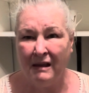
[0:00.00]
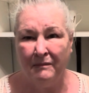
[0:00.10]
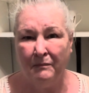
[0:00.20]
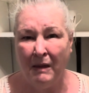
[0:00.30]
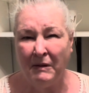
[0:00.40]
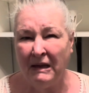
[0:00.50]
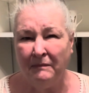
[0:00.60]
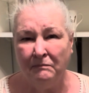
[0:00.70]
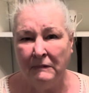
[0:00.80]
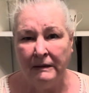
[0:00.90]
Maybe
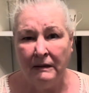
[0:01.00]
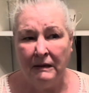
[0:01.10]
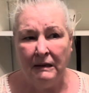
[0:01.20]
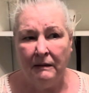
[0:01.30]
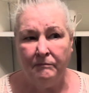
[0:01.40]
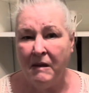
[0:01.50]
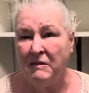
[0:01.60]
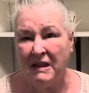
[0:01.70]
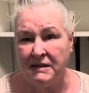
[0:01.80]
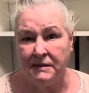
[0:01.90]

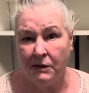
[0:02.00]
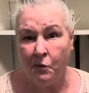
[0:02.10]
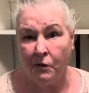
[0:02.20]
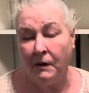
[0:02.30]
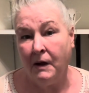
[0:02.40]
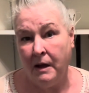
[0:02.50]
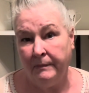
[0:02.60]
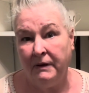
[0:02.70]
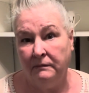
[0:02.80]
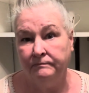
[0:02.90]
less than ¼ cup
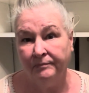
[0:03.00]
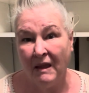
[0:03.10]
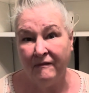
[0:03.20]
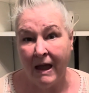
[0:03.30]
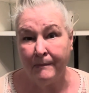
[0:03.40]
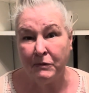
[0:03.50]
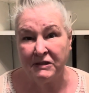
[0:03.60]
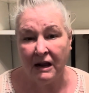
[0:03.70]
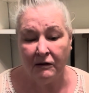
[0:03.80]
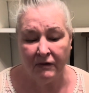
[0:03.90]
of apple
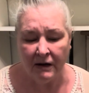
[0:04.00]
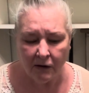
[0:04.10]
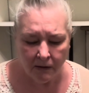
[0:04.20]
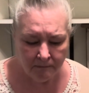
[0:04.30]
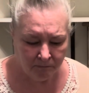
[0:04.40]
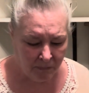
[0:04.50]
cider vinegar,